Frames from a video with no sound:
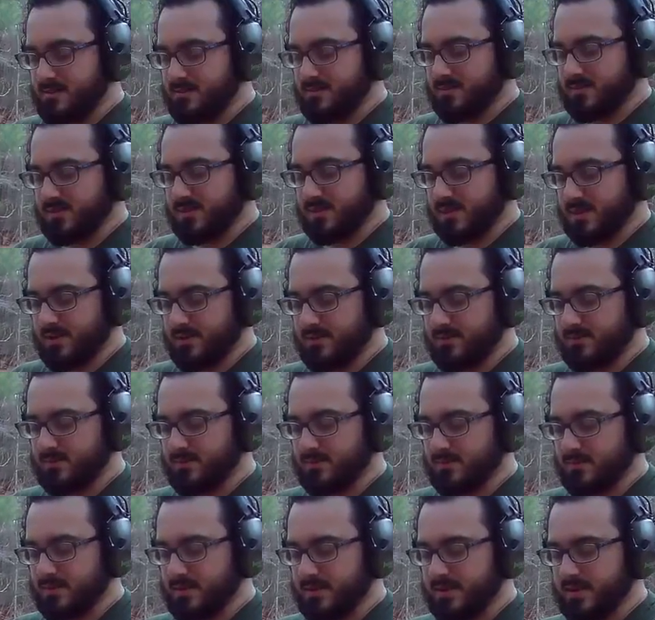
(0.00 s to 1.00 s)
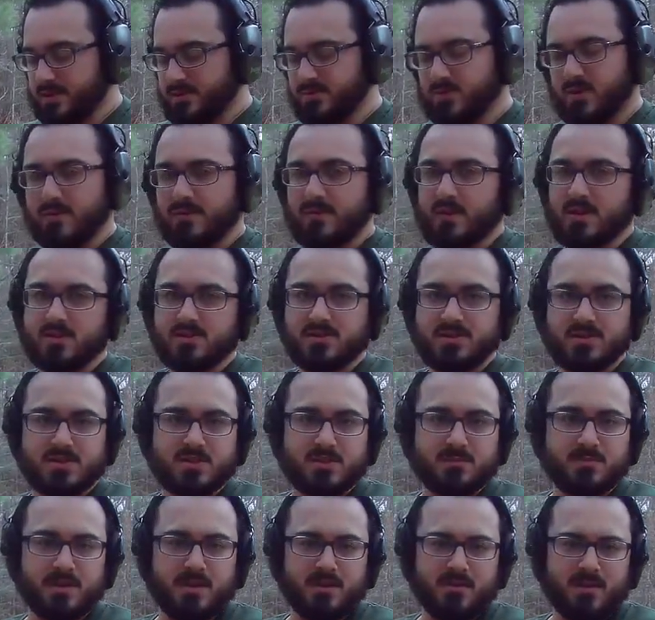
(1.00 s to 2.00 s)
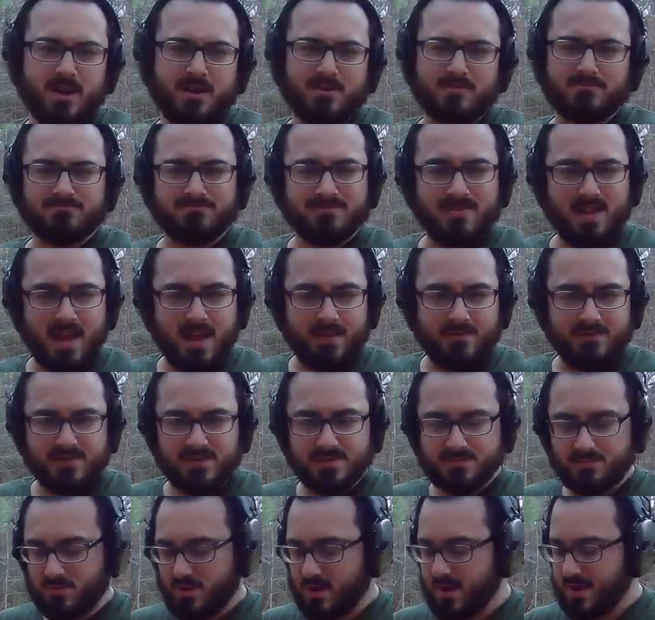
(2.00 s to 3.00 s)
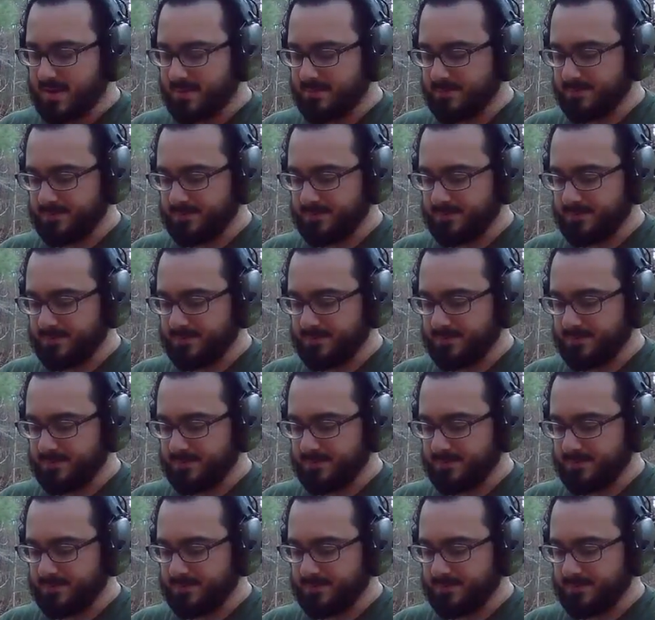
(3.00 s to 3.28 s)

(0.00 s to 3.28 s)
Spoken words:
So in 12 years it should be around half as bright.